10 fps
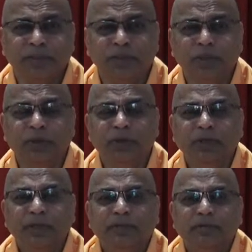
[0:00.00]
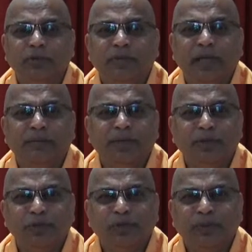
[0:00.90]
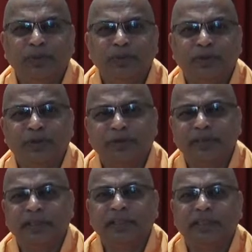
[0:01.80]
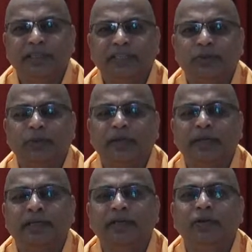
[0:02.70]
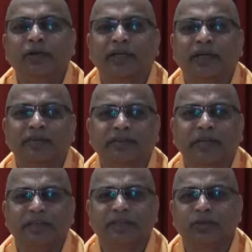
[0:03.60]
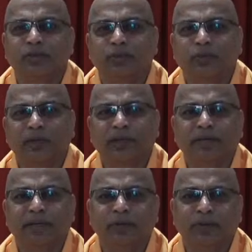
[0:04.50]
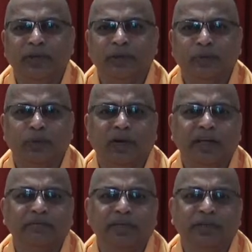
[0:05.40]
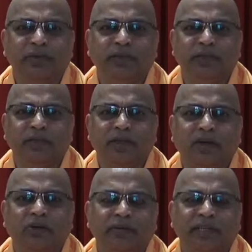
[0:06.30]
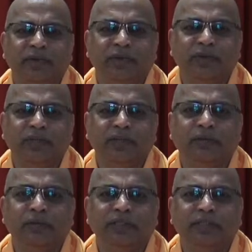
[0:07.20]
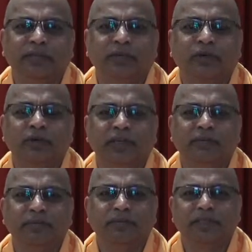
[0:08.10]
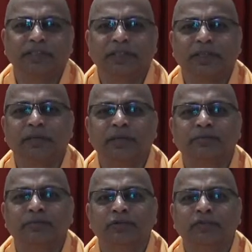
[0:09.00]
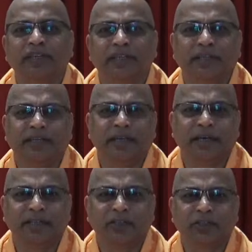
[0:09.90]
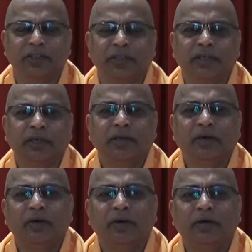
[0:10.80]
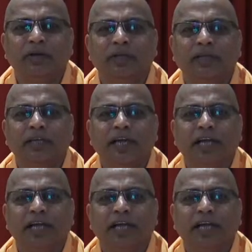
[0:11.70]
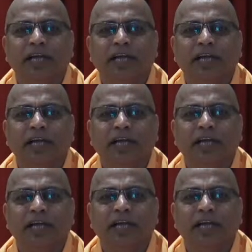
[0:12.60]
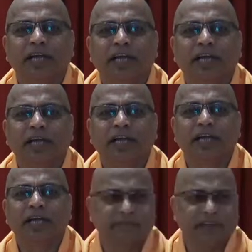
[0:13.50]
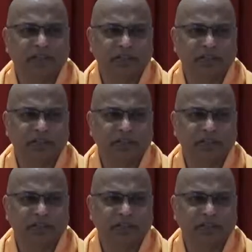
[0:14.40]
So to be able to withdraw in a detached way and look at ourselves, what am I doing, why am I doing, how am I doing, what's the goal and purpose, am I moving in that direction? That type of subjective internal reflection